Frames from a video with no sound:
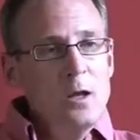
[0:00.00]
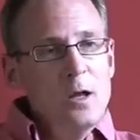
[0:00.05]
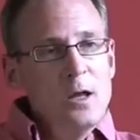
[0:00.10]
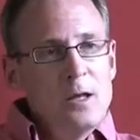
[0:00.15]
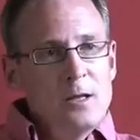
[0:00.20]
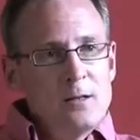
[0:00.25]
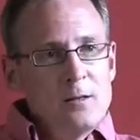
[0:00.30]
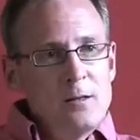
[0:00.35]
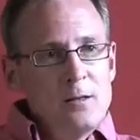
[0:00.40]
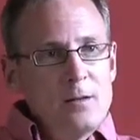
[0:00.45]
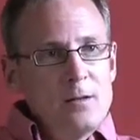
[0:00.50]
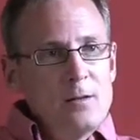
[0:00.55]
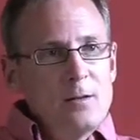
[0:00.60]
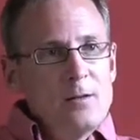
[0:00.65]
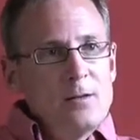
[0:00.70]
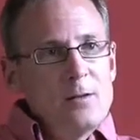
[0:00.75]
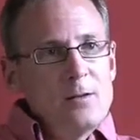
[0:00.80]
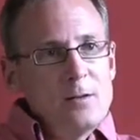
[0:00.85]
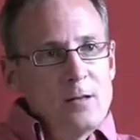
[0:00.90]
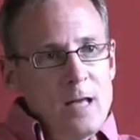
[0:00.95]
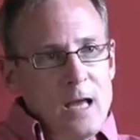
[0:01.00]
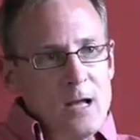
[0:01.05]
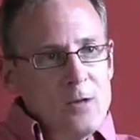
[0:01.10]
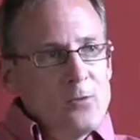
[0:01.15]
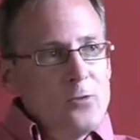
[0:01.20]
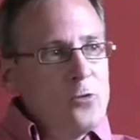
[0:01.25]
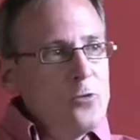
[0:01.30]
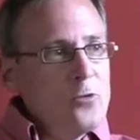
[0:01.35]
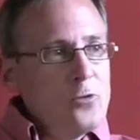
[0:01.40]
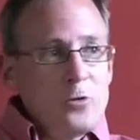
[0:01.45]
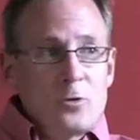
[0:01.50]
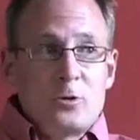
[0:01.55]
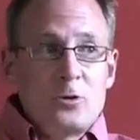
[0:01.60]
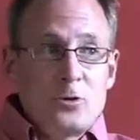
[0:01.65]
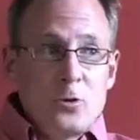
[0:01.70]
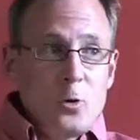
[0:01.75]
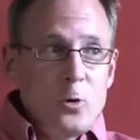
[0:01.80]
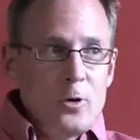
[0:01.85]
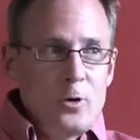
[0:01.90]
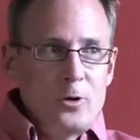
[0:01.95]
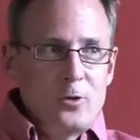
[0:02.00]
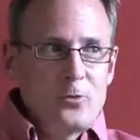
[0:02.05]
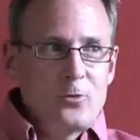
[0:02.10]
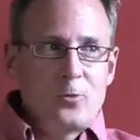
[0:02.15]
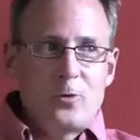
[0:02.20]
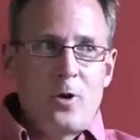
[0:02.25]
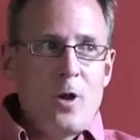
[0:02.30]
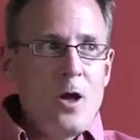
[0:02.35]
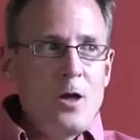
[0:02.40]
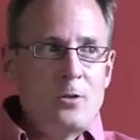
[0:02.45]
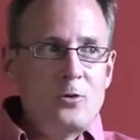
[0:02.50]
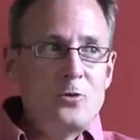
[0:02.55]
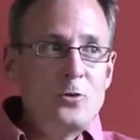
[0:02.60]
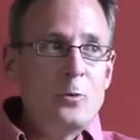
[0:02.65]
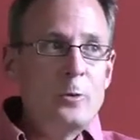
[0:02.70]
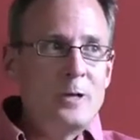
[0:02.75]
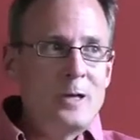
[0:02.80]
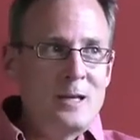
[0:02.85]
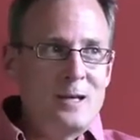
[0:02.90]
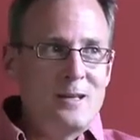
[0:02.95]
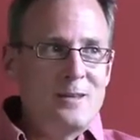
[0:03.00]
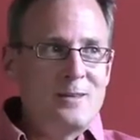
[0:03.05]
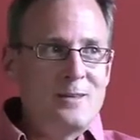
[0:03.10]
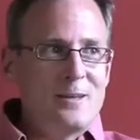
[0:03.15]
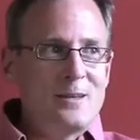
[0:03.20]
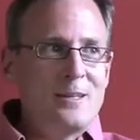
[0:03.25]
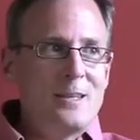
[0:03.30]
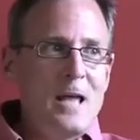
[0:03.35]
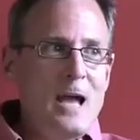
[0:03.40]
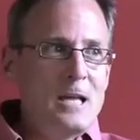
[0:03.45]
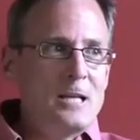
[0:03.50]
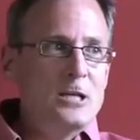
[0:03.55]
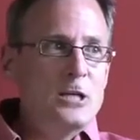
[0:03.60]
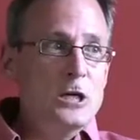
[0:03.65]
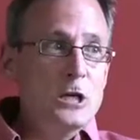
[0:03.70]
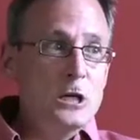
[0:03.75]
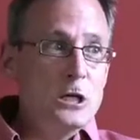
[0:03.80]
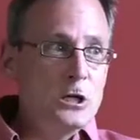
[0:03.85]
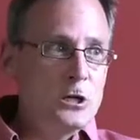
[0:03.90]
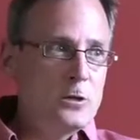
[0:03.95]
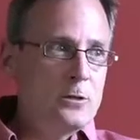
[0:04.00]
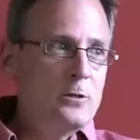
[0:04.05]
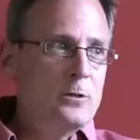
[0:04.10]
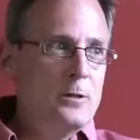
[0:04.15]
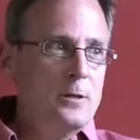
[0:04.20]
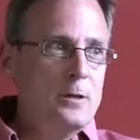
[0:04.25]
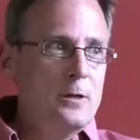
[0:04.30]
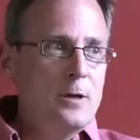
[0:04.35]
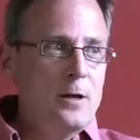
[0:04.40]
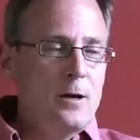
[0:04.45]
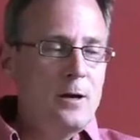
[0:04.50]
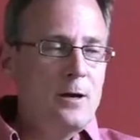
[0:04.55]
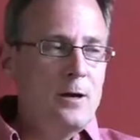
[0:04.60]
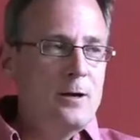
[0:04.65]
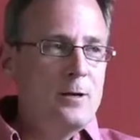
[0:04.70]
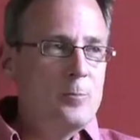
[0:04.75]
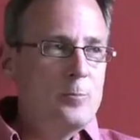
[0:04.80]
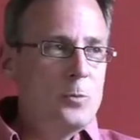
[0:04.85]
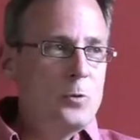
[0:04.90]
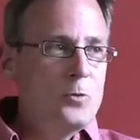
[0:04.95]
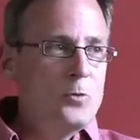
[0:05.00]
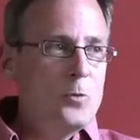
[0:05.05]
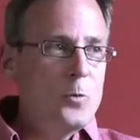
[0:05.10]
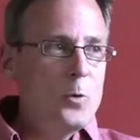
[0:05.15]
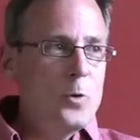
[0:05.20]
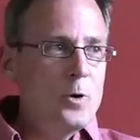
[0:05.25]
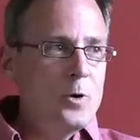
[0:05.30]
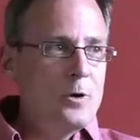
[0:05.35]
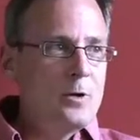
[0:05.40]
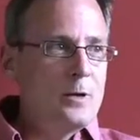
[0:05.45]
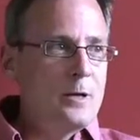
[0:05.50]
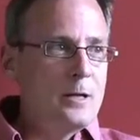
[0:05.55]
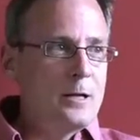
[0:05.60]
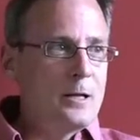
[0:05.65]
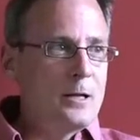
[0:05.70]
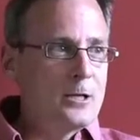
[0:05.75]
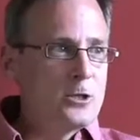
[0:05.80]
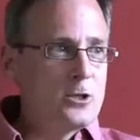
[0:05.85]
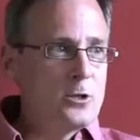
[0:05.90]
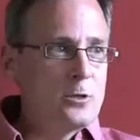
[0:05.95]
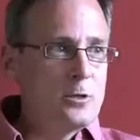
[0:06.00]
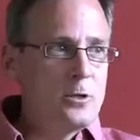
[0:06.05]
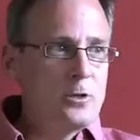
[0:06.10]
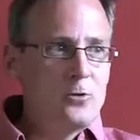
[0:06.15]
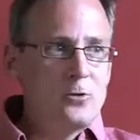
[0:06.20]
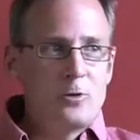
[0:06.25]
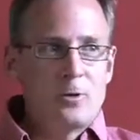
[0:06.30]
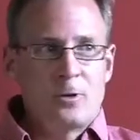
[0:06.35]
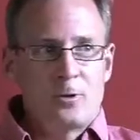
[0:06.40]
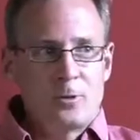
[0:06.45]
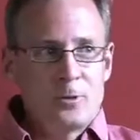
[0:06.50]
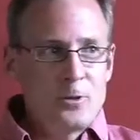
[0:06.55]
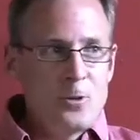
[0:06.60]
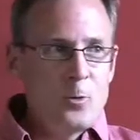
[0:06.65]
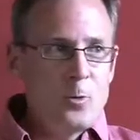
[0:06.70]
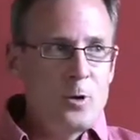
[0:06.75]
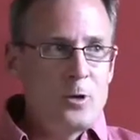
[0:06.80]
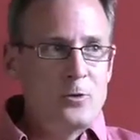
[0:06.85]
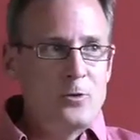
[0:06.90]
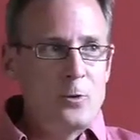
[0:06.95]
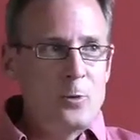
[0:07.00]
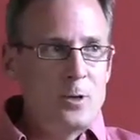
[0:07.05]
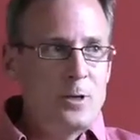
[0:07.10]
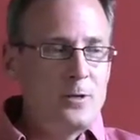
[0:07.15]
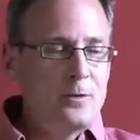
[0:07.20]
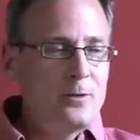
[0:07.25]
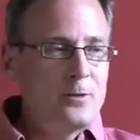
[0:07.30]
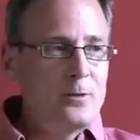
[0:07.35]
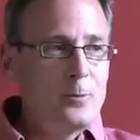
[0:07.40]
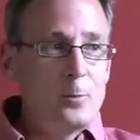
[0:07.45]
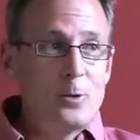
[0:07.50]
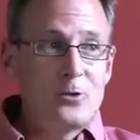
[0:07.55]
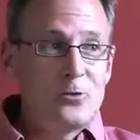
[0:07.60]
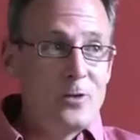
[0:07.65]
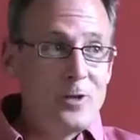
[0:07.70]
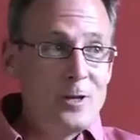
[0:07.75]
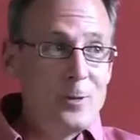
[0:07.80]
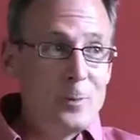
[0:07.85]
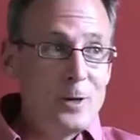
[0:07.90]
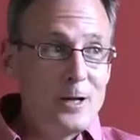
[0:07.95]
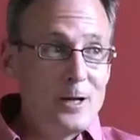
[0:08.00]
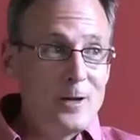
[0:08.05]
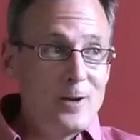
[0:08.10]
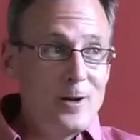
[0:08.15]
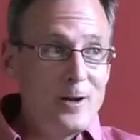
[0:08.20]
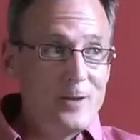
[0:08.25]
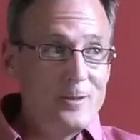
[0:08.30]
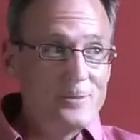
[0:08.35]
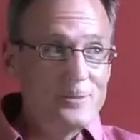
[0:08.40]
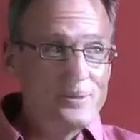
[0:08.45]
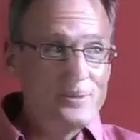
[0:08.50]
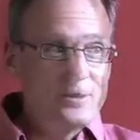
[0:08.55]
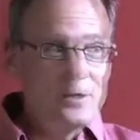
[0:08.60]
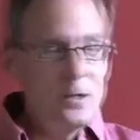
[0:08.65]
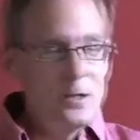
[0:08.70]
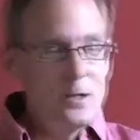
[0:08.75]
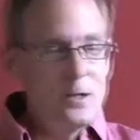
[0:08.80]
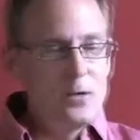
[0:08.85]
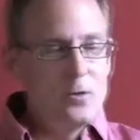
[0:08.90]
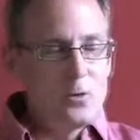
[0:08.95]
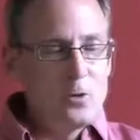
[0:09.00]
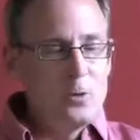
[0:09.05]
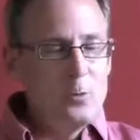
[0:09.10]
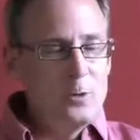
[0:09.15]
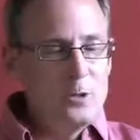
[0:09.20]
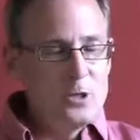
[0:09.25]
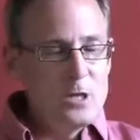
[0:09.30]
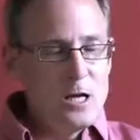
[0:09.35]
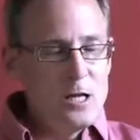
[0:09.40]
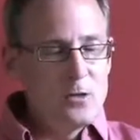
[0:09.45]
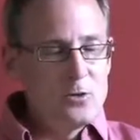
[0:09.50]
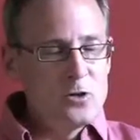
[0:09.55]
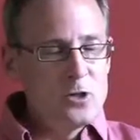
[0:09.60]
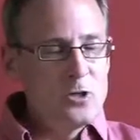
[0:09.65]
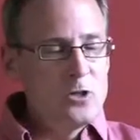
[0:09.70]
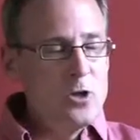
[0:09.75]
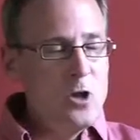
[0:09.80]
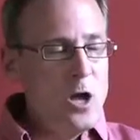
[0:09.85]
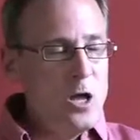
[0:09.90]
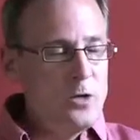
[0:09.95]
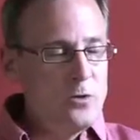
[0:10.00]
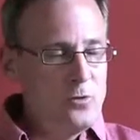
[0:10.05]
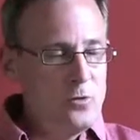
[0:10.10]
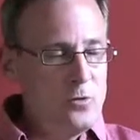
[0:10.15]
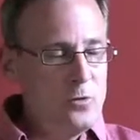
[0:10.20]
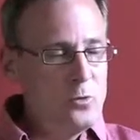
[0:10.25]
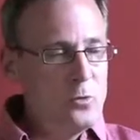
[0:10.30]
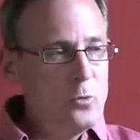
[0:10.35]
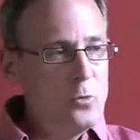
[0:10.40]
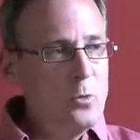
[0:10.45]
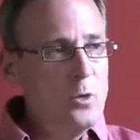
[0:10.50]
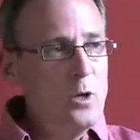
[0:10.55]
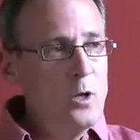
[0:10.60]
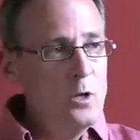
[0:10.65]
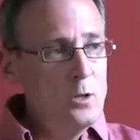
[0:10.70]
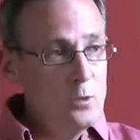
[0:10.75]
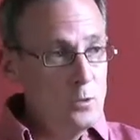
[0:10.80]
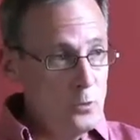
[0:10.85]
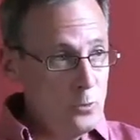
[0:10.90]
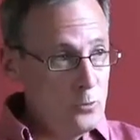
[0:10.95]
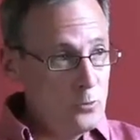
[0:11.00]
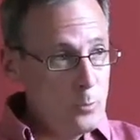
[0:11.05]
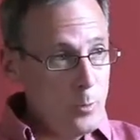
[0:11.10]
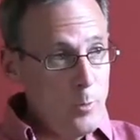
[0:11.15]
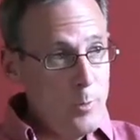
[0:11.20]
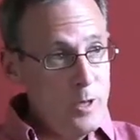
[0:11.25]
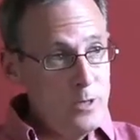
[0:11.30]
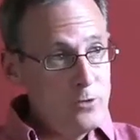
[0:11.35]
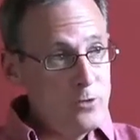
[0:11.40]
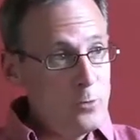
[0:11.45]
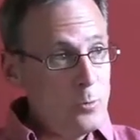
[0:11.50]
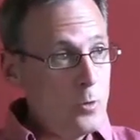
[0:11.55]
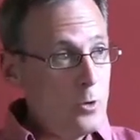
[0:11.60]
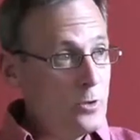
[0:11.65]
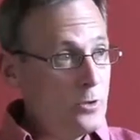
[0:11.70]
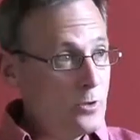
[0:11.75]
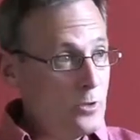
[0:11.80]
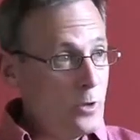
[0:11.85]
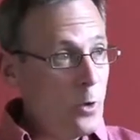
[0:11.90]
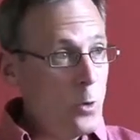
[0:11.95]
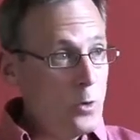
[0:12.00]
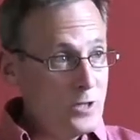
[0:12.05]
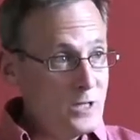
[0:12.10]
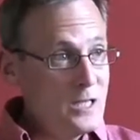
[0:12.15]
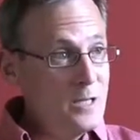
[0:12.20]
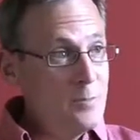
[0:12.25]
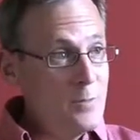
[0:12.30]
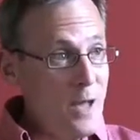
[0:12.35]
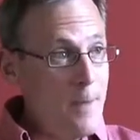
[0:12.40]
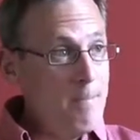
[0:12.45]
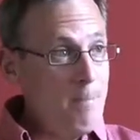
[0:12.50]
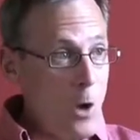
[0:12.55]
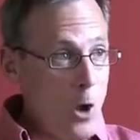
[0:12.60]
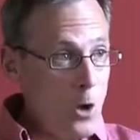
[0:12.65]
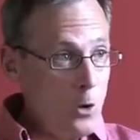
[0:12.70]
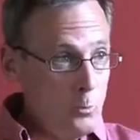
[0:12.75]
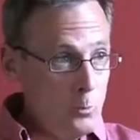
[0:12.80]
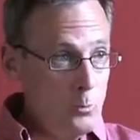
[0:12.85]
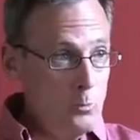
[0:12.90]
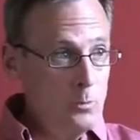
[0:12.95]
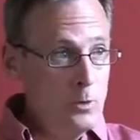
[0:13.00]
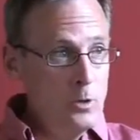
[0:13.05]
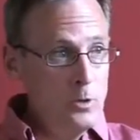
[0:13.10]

And councils are notorious for not doing anything in that year before an election because, you know, you don't want to do anything to piss anybody off. It's going to be challenging not to lose momentum or to keep that ball